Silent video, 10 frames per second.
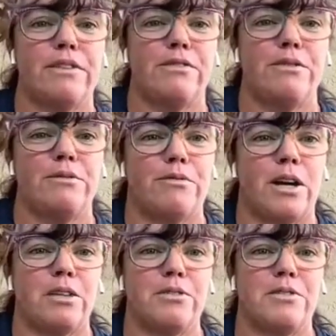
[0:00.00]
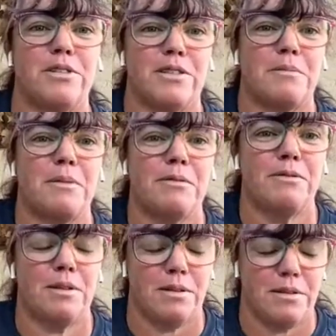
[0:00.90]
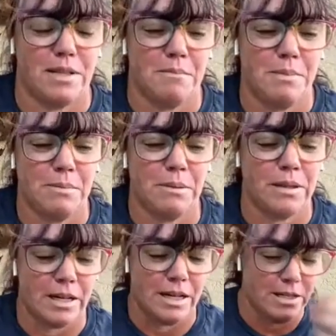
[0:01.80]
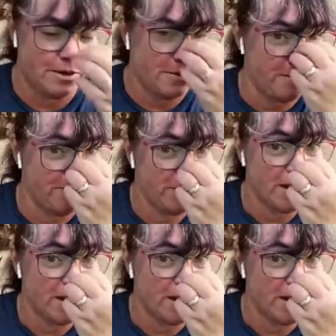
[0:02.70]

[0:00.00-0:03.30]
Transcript: if you follow some of the same people that I do,